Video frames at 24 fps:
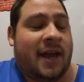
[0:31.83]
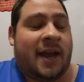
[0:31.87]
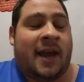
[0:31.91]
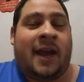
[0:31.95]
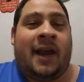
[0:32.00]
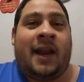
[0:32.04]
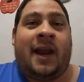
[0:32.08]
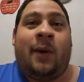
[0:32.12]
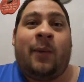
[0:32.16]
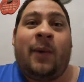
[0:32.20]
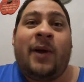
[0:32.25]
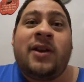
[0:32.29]

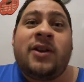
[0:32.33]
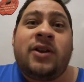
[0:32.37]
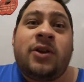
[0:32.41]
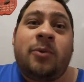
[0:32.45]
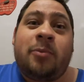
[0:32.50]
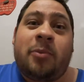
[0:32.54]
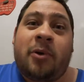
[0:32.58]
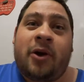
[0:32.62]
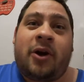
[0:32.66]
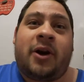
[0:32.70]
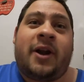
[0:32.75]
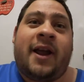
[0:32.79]
and I went
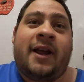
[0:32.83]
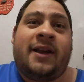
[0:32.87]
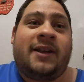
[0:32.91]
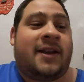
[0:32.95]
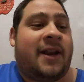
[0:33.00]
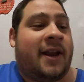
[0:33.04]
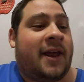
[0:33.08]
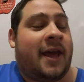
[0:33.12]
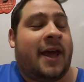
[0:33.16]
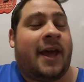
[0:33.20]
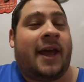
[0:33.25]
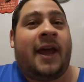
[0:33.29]
to Burger King
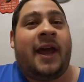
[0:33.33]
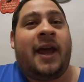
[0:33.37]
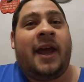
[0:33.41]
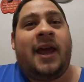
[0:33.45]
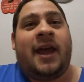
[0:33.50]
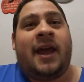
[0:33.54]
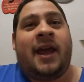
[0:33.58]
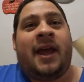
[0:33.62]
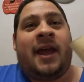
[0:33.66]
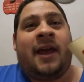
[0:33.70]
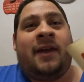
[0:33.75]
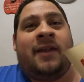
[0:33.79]
today
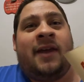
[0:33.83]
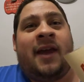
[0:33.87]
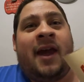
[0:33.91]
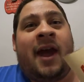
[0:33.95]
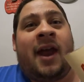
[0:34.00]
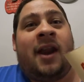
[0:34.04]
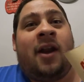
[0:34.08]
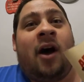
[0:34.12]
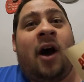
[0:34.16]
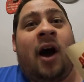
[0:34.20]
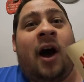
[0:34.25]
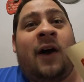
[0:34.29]
and they
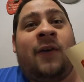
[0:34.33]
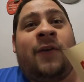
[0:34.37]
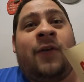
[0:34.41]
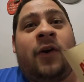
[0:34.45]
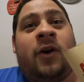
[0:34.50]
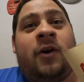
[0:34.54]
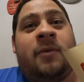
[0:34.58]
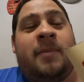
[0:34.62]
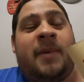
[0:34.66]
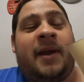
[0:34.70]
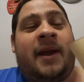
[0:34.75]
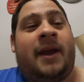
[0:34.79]
had
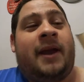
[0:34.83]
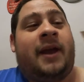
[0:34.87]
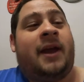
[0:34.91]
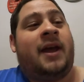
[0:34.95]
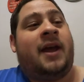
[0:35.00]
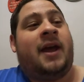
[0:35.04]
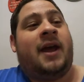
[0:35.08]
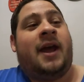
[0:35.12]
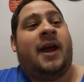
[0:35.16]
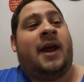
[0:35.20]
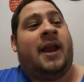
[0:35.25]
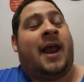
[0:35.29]
offered me
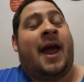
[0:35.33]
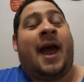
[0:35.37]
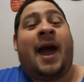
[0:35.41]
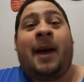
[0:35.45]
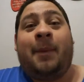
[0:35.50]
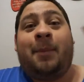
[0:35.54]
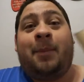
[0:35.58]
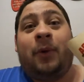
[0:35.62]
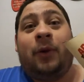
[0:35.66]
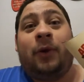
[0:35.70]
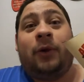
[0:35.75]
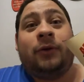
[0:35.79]
an
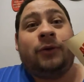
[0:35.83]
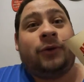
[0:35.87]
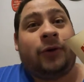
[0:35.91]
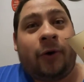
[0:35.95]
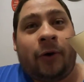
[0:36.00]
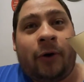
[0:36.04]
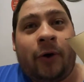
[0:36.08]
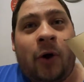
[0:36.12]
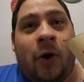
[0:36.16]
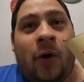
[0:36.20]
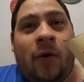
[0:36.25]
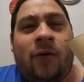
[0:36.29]
apple
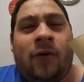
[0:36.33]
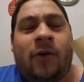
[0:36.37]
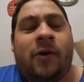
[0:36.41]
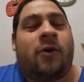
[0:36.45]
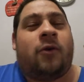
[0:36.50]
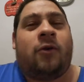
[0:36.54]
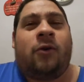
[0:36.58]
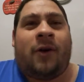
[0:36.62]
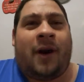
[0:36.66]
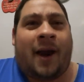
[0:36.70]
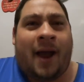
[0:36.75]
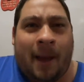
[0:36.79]

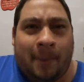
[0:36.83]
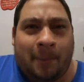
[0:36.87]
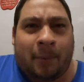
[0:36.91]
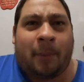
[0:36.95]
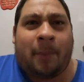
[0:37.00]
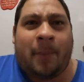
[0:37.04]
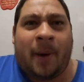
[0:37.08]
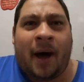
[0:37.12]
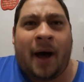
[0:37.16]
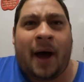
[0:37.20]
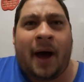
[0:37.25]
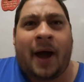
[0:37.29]
turnover or
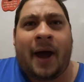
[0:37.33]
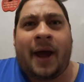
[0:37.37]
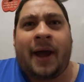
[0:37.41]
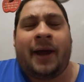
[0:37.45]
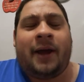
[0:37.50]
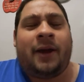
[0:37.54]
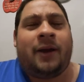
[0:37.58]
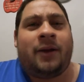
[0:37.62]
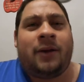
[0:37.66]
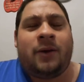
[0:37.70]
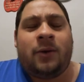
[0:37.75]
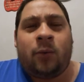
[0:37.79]
apple
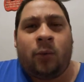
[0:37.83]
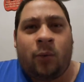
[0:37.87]
pie,